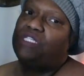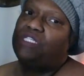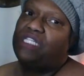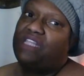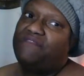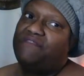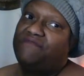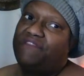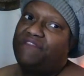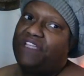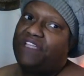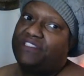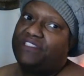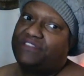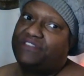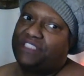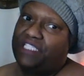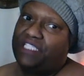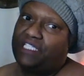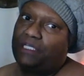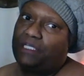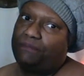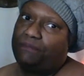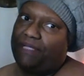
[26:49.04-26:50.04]
invest
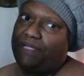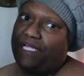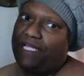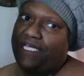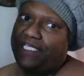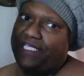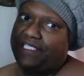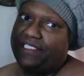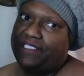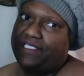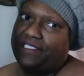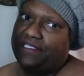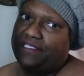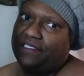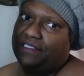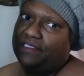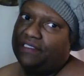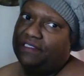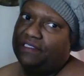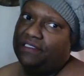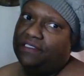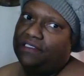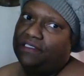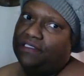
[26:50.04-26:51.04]
in a place
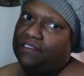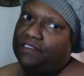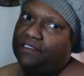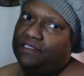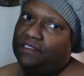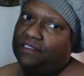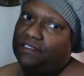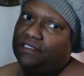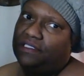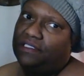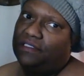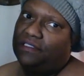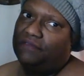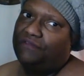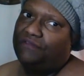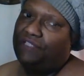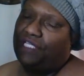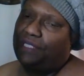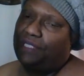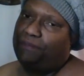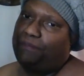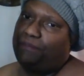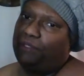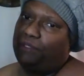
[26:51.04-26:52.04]

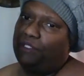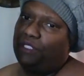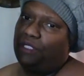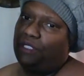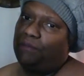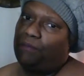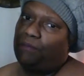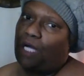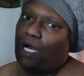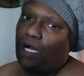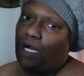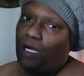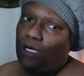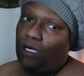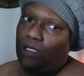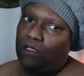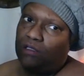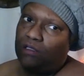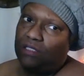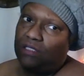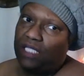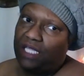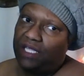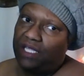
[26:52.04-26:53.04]
for to put them
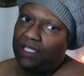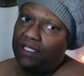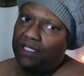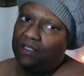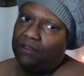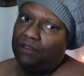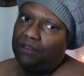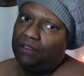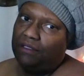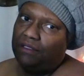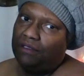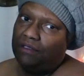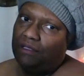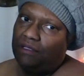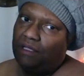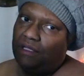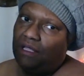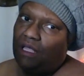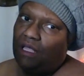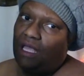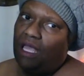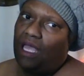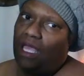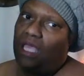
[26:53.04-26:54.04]
all in.
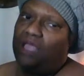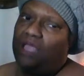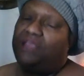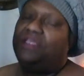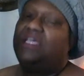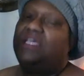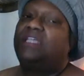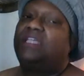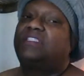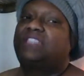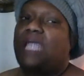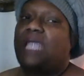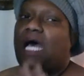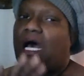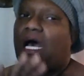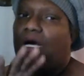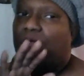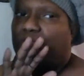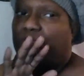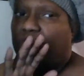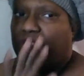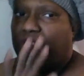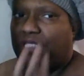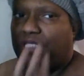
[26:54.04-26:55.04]
And yes, I
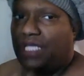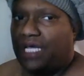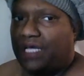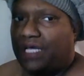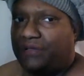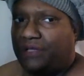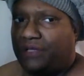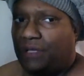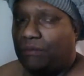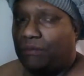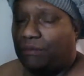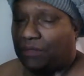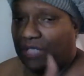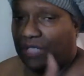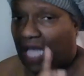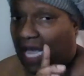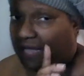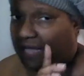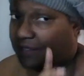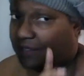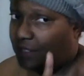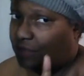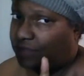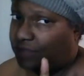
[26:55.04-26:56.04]
will let them,
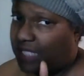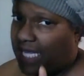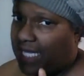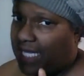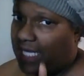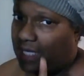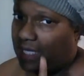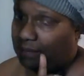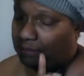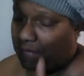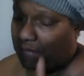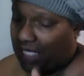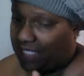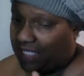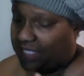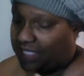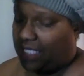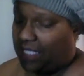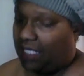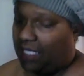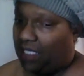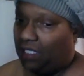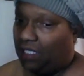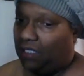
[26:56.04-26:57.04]
not no damn
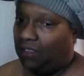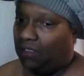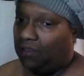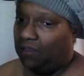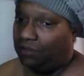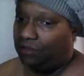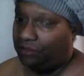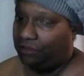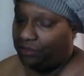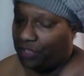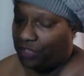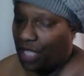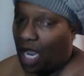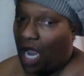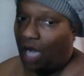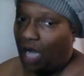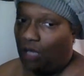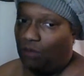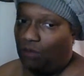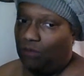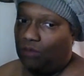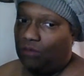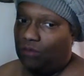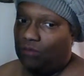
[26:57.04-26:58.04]
monkey.
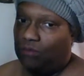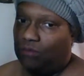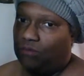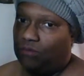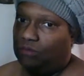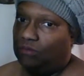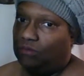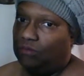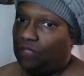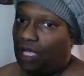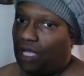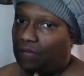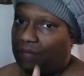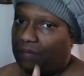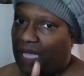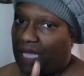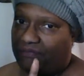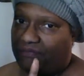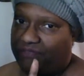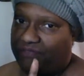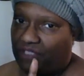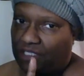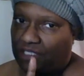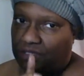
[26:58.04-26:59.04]
No, I'm
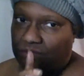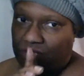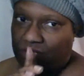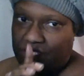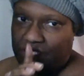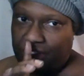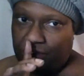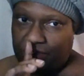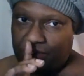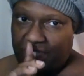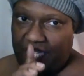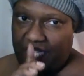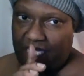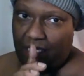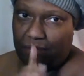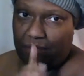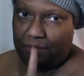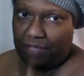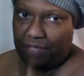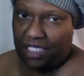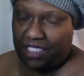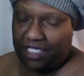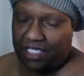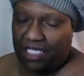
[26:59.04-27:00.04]
not fooling with no
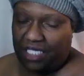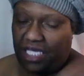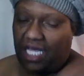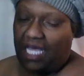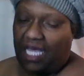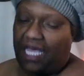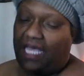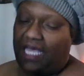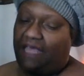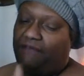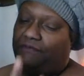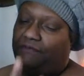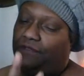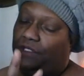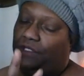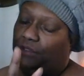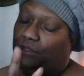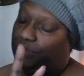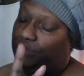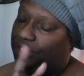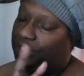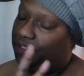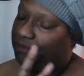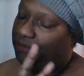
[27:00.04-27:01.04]
damn monkey. I ain't
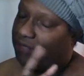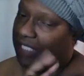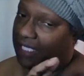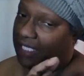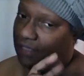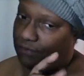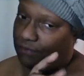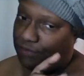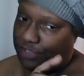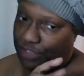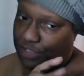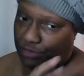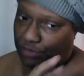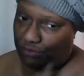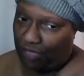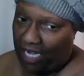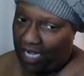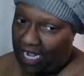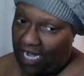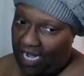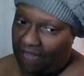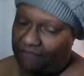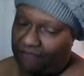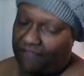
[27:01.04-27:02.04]
fooling with no damn
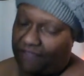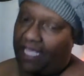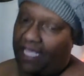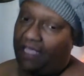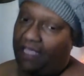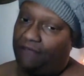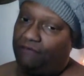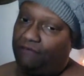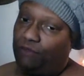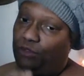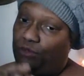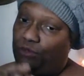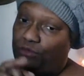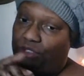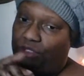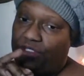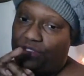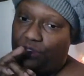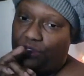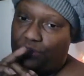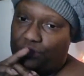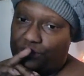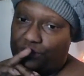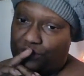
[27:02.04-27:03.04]
giraffe. I ain't fooling with
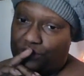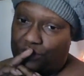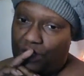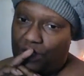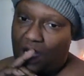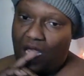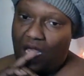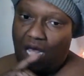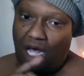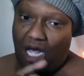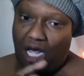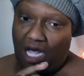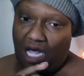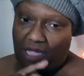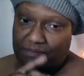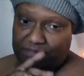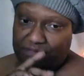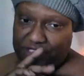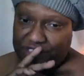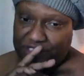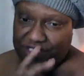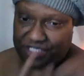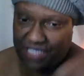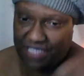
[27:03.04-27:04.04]
no
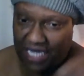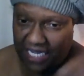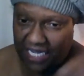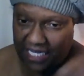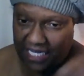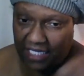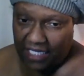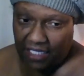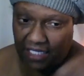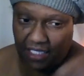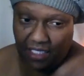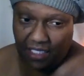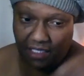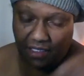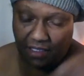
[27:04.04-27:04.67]
snake,